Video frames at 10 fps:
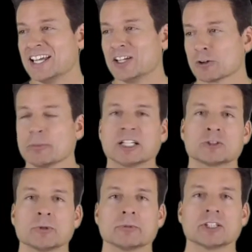It
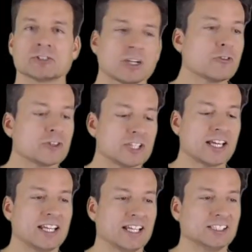reminds me of myself at
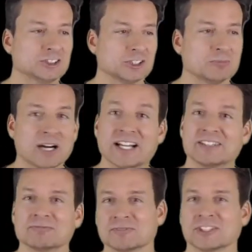that age and
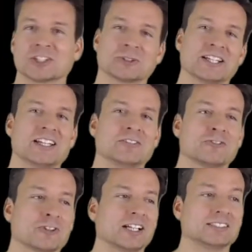my creative
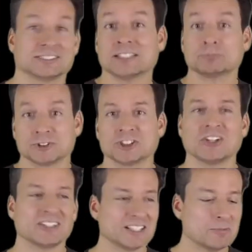friends like
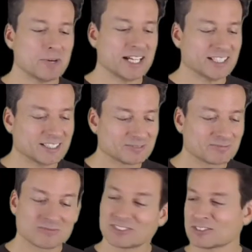Sean and Mike.
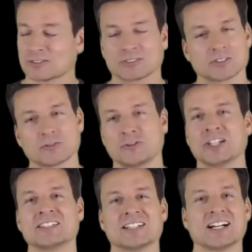
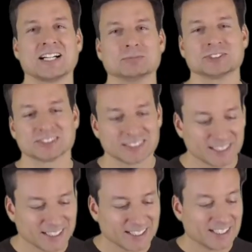Fun times.
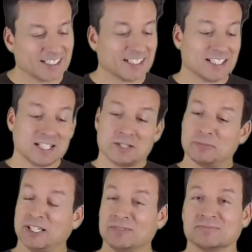
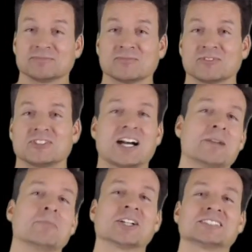But
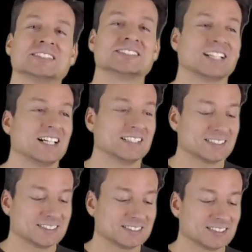time marches on.
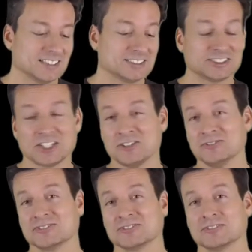And
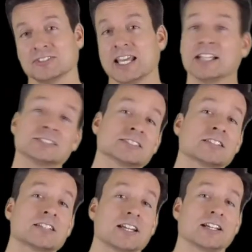so ends
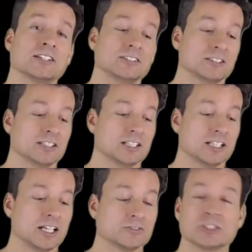the tale
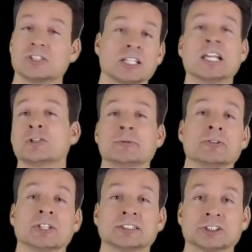of the Teenage
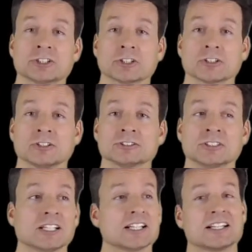Mutant Ninja
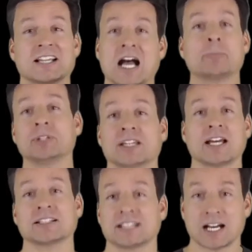Turtle copycat